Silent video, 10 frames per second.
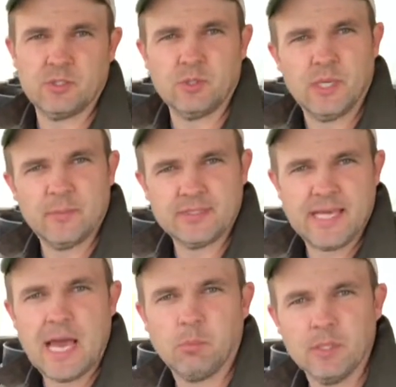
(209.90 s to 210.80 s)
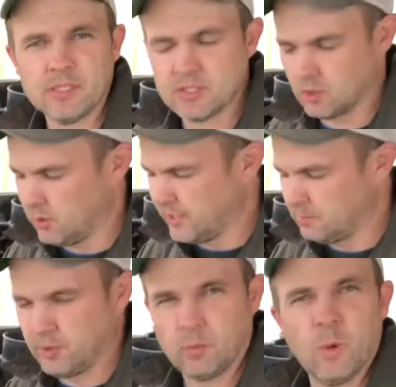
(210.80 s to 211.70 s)
do come in tablets, so go ahead
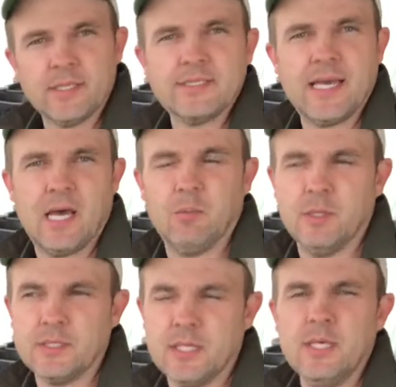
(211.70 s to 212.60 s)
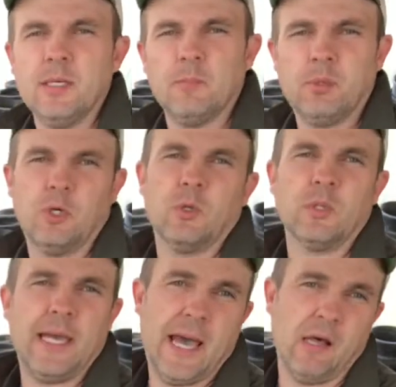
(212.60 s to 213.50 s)
and put 1 tablet per
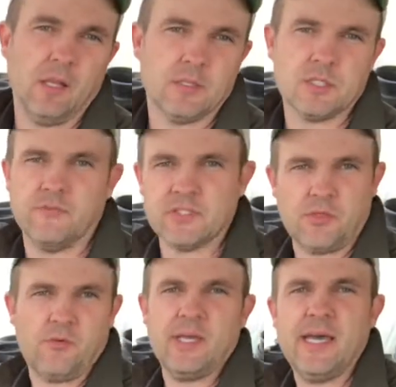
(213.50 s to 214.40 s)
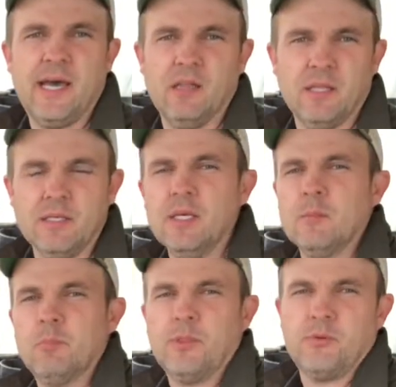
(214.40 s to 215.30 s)
gallon. So if it's a 3-gallon,
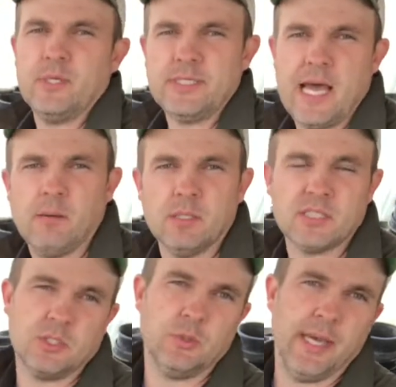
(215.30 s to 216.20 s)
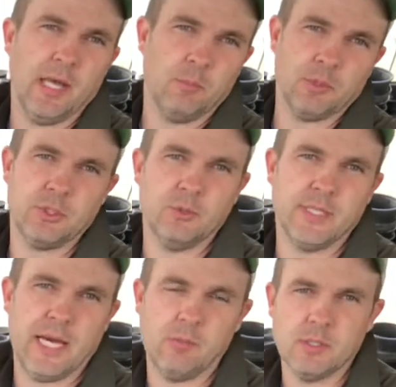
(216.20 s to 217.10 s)
put 3 tablets. 2-gallon, put 2
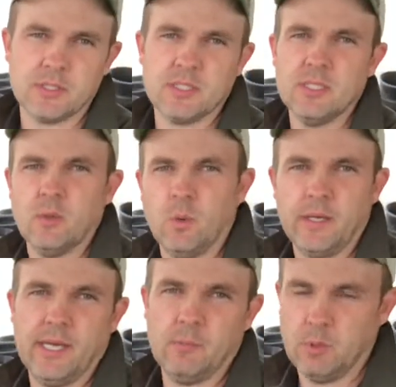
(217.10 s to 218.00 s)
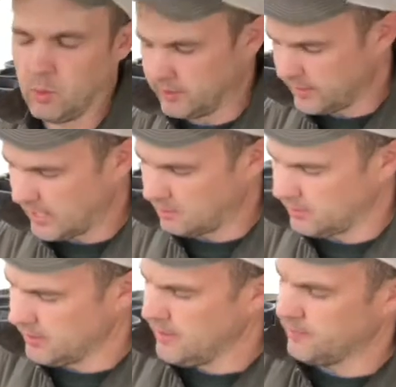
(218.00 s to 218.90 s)
tablets. 1 gallon, put 1
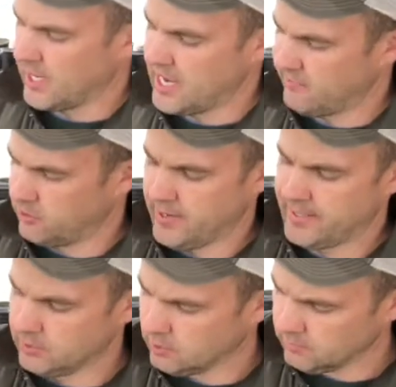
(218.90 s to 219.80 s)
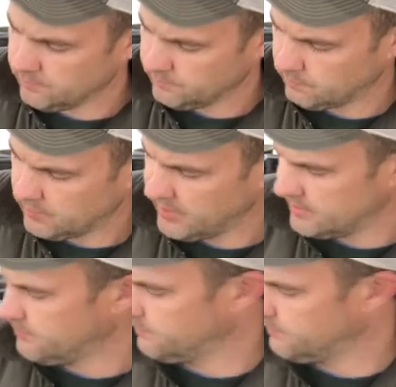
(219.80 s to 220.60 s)
tablet. I have a granule, but